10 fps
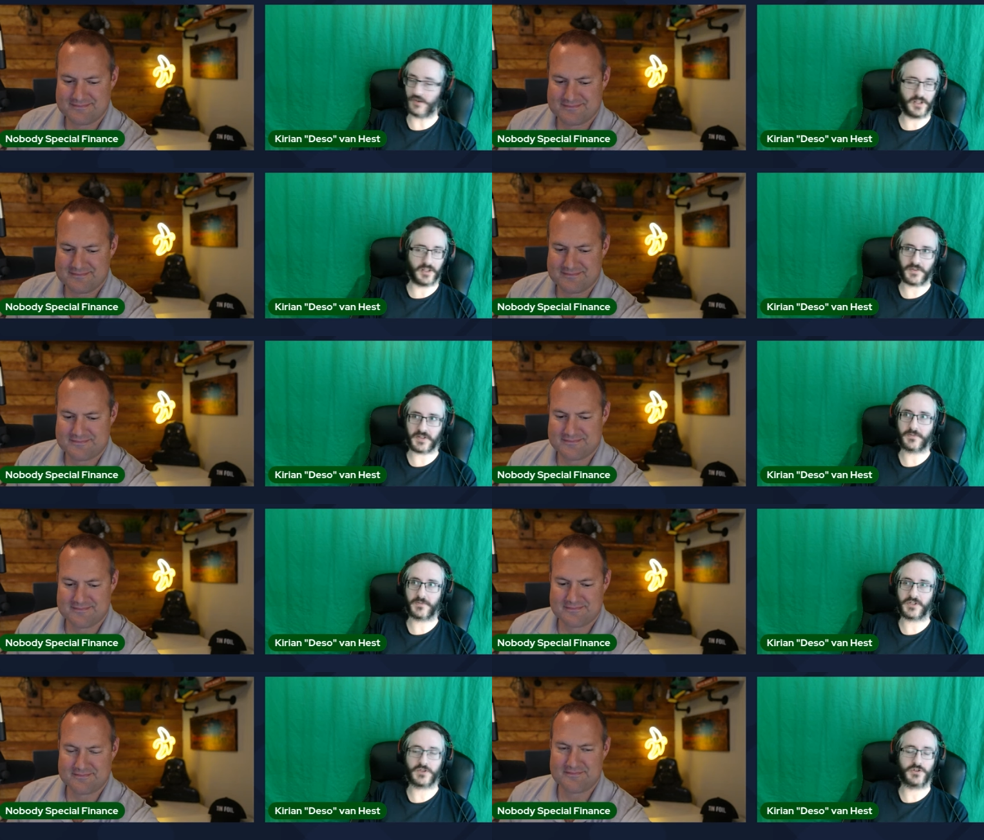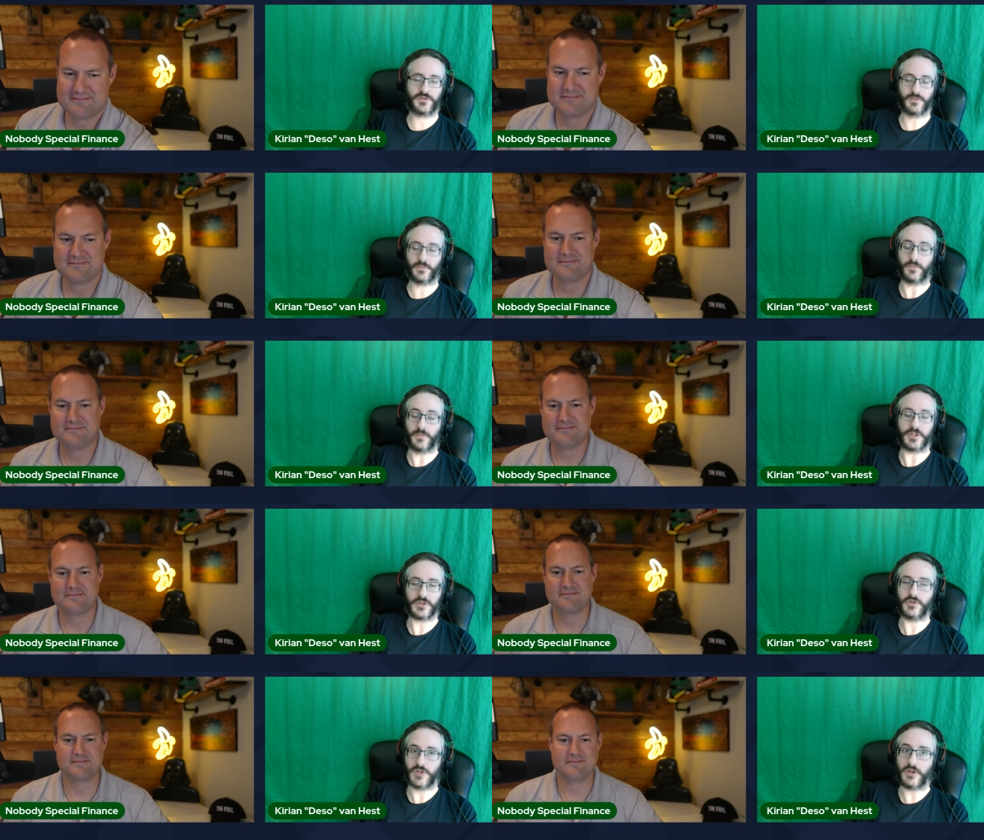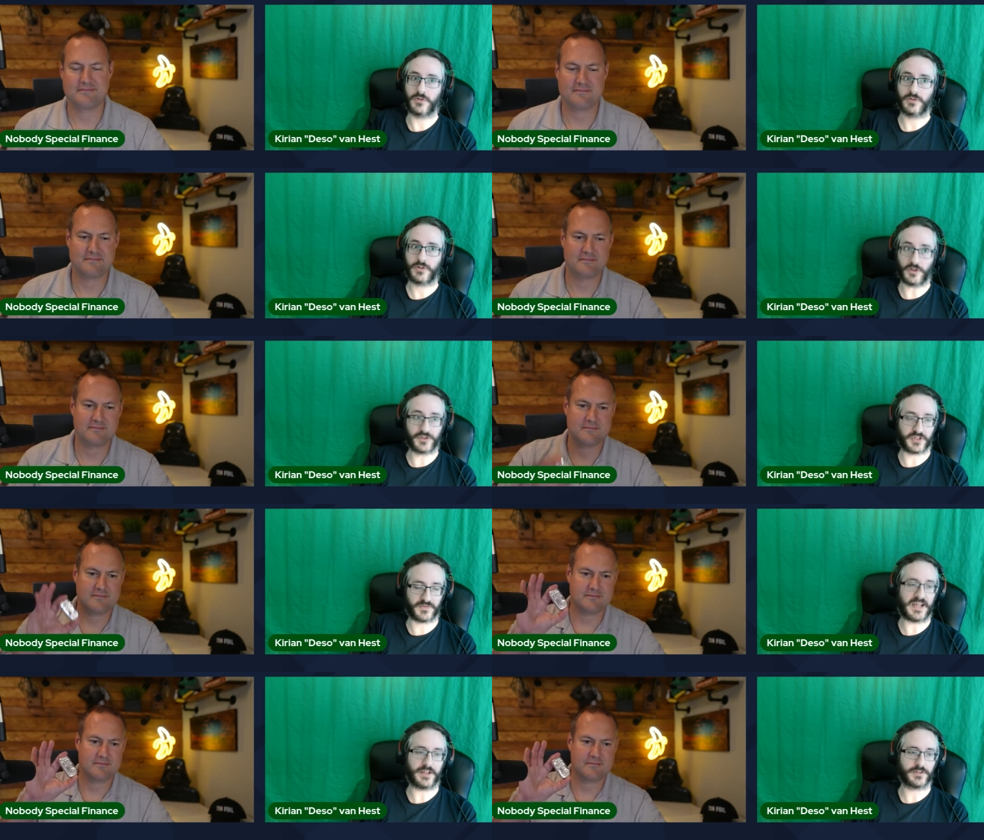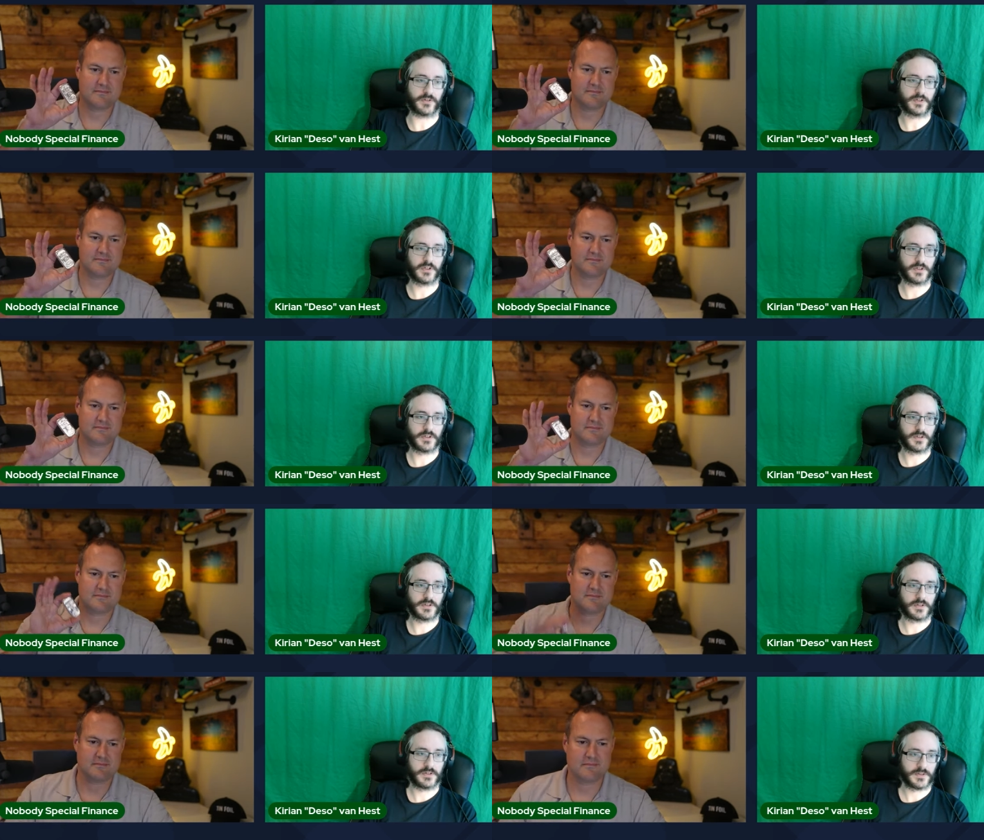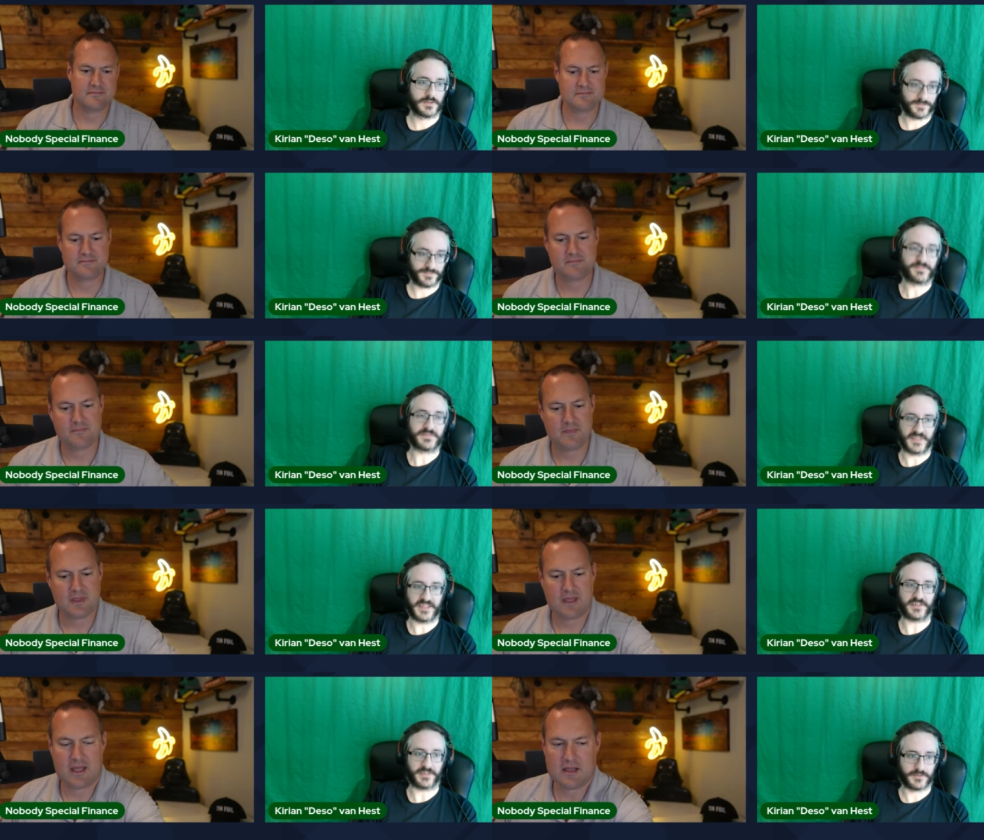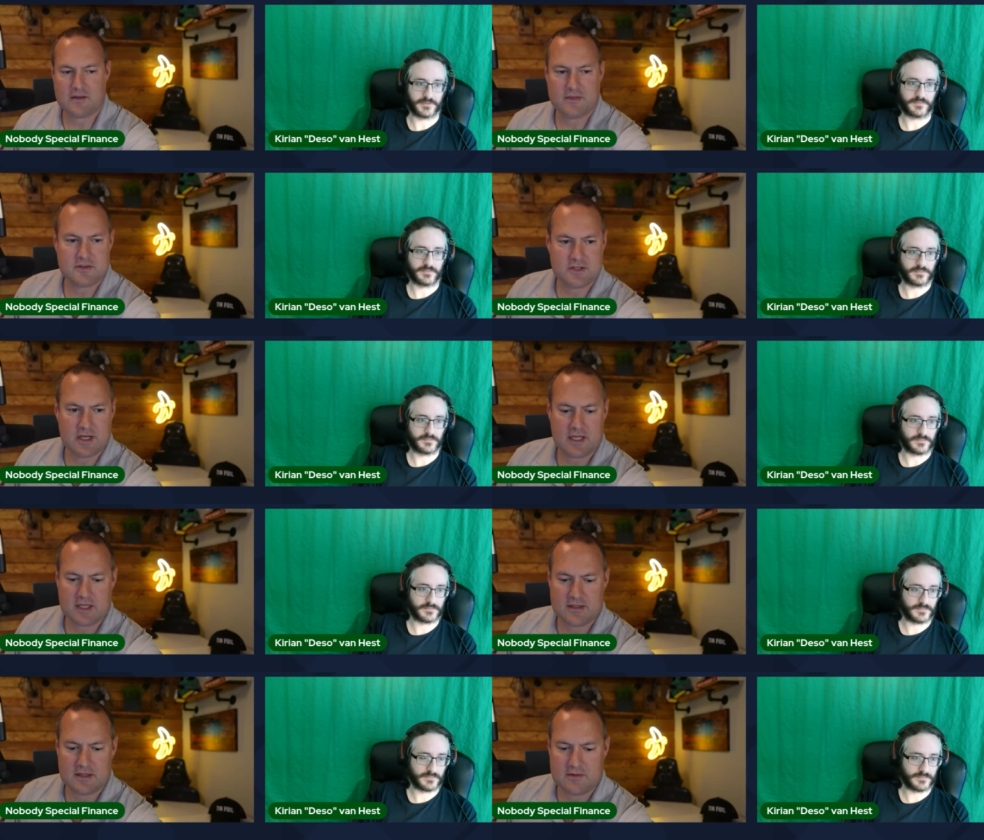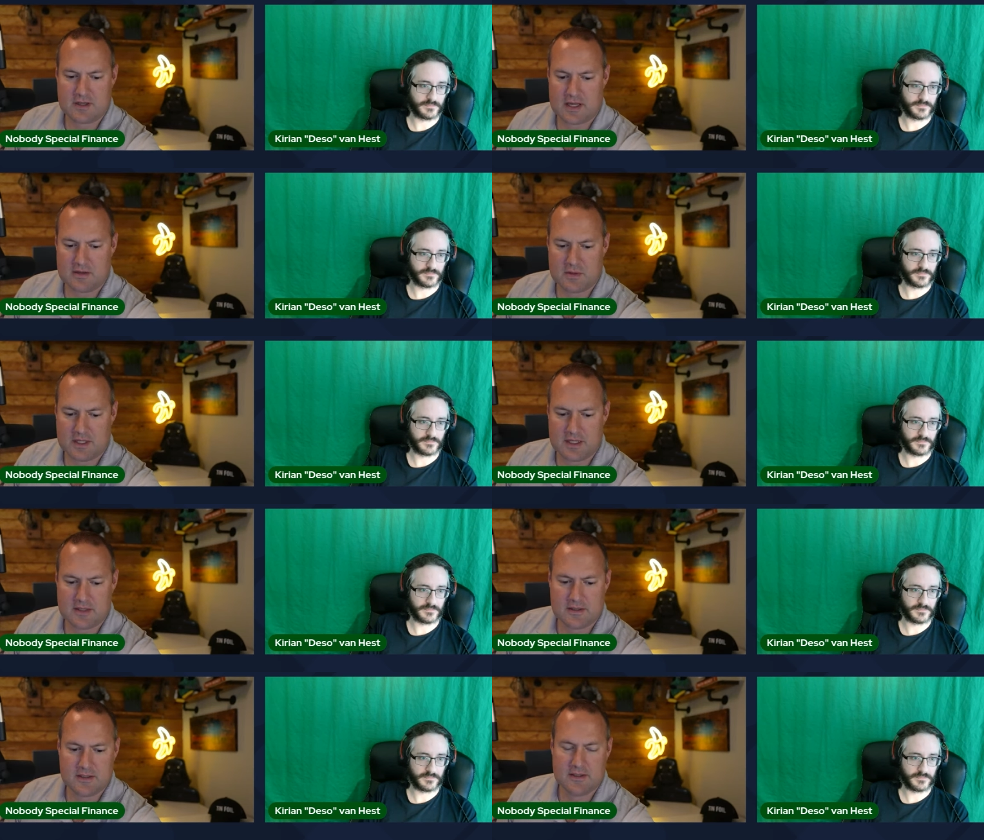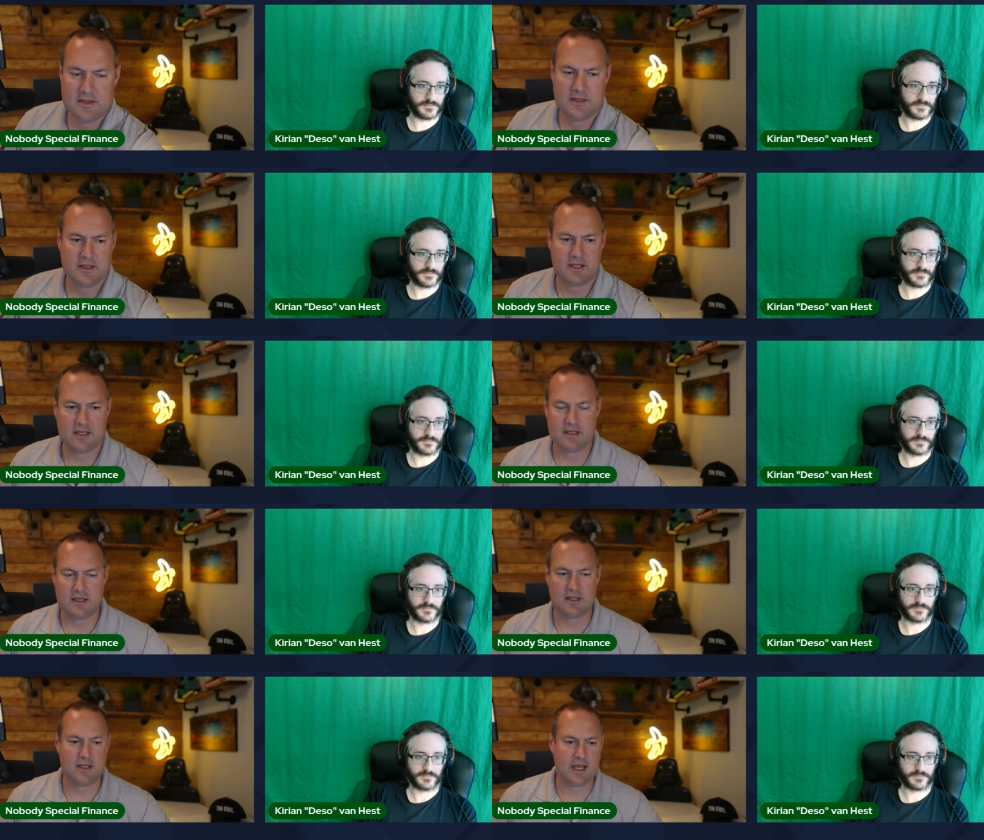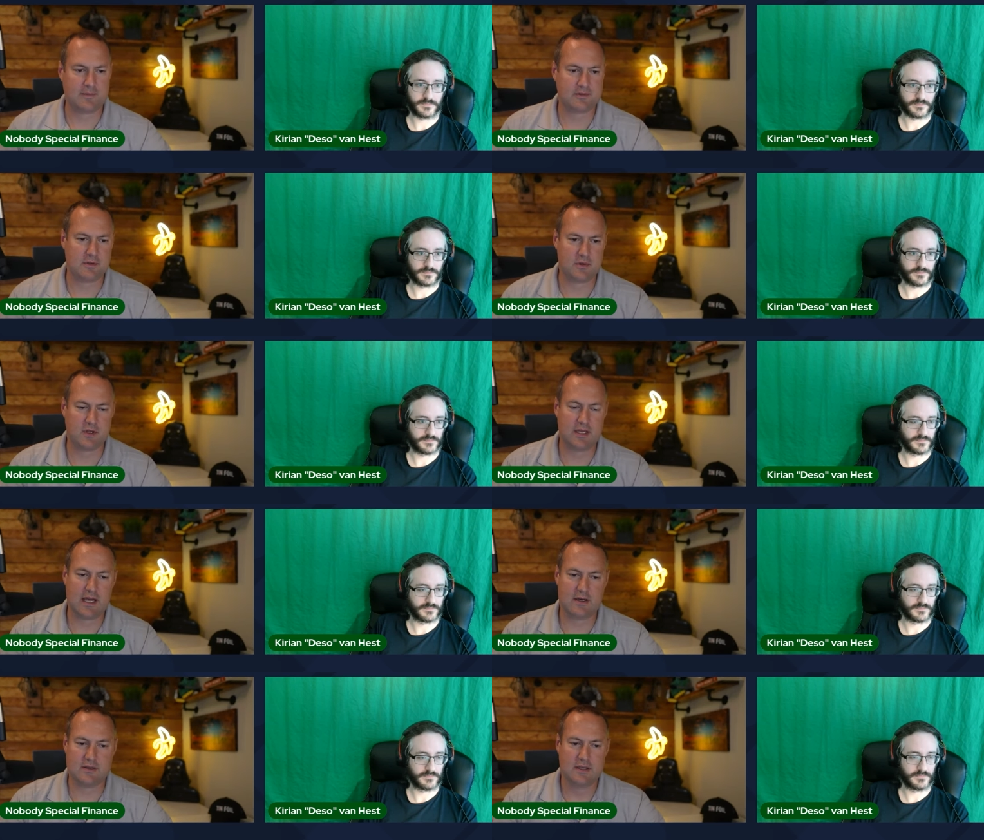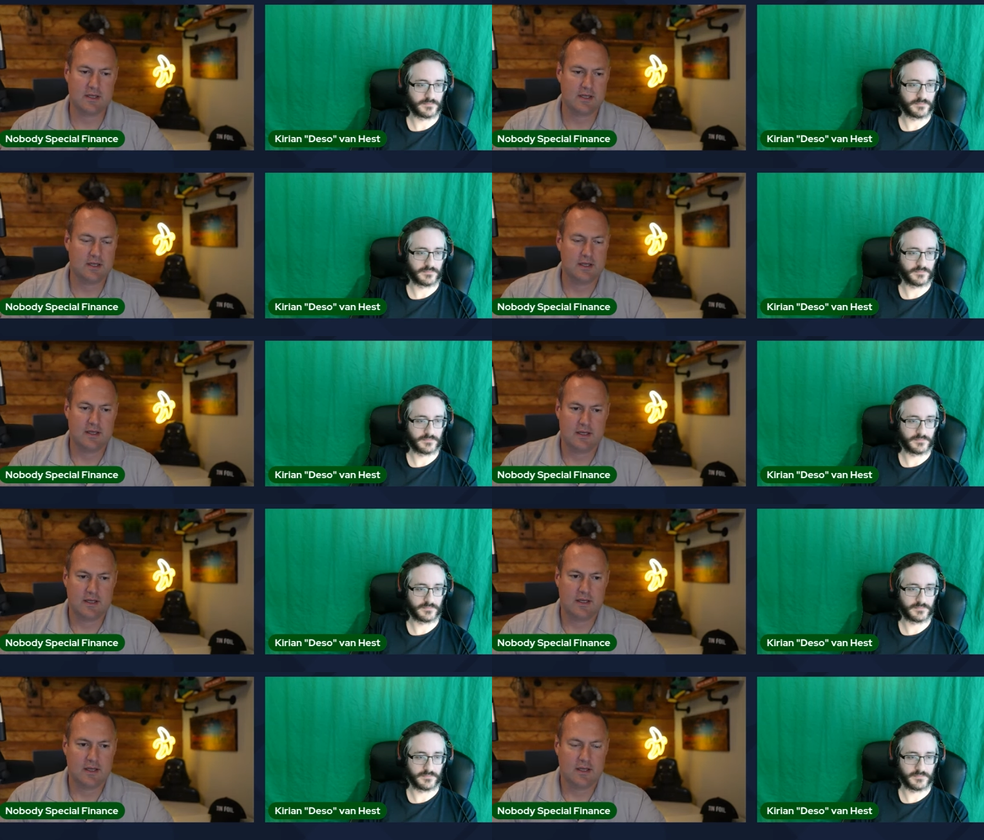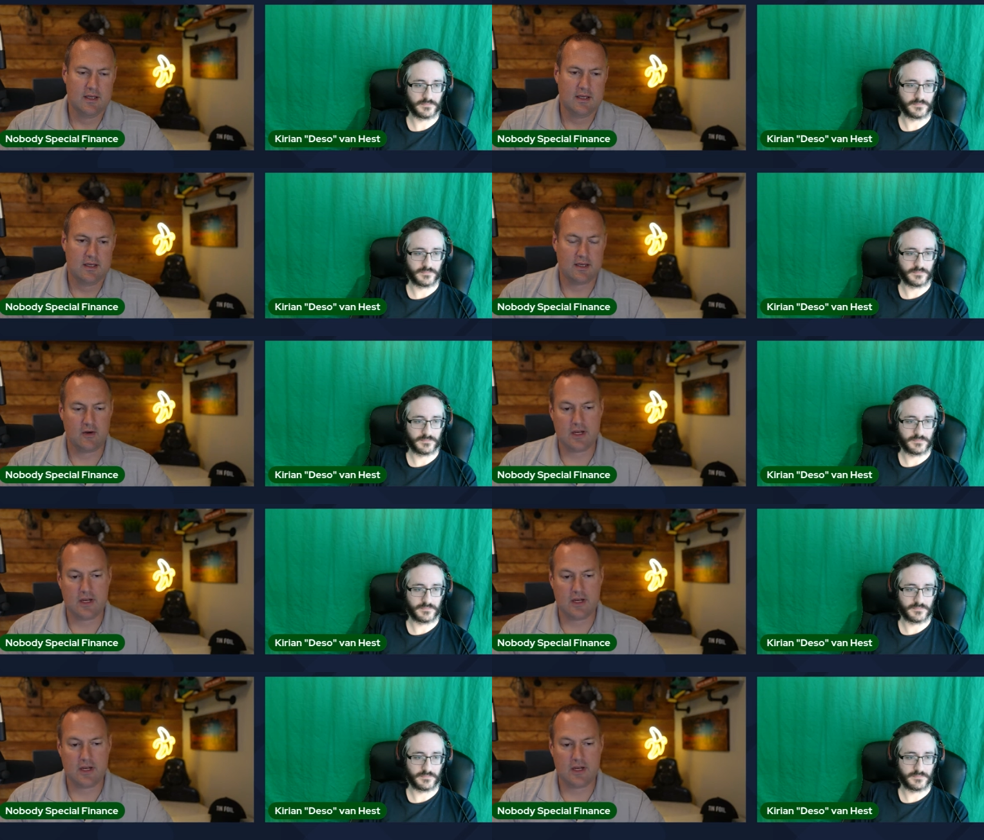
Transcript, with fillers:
Speaker 1: only thing of which you, which you know holds its value. Yes. I
Speaker 2: love the shiny. I've got it right here. And and absolutely. Now, Carrie,